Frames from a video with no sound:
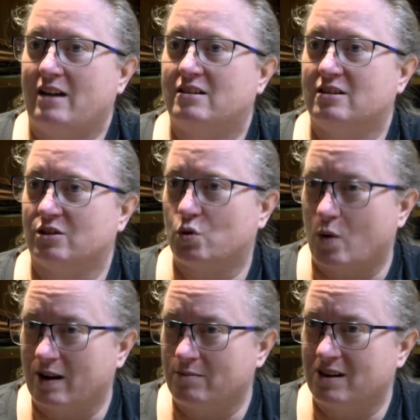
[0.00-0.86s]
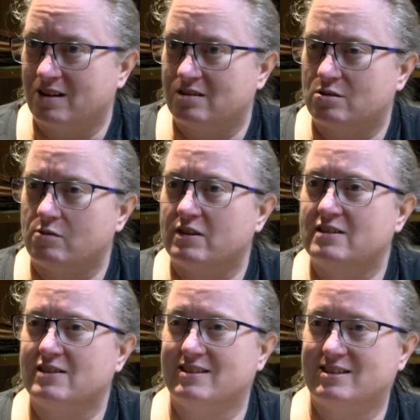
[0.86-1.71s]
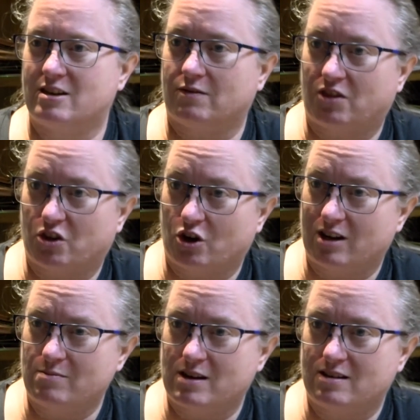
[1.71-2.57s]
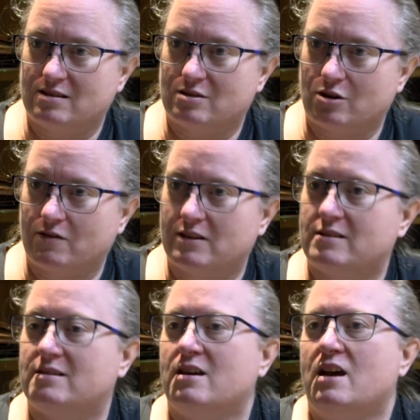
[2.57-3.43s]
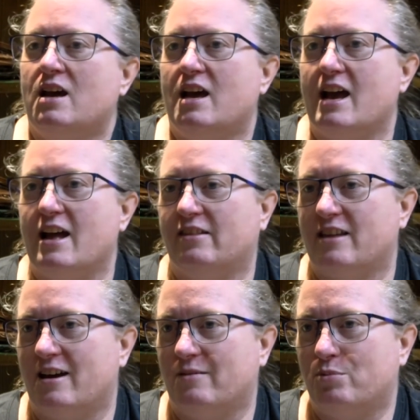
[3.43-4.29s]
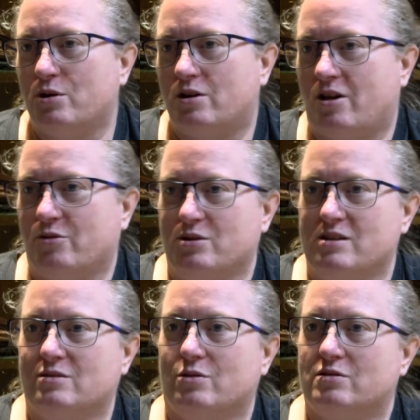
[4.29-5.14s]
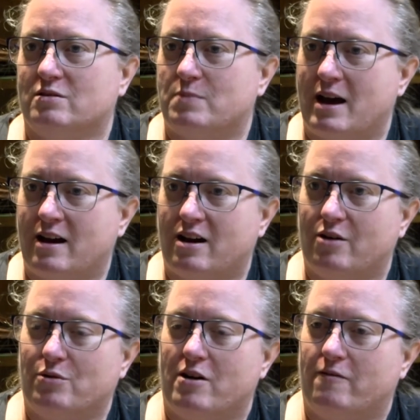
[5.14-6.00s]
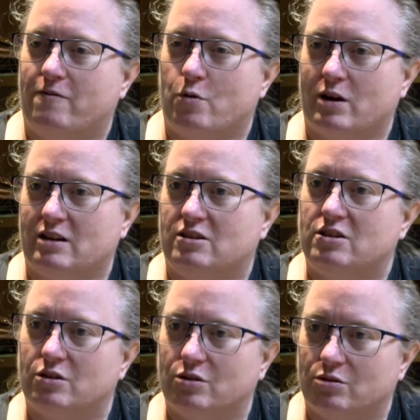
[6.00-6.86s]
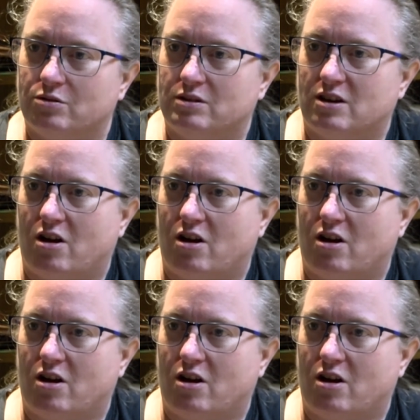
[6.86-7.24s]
back to 20-minute service instead of 30-minute service. And that put all the resources back on Route 42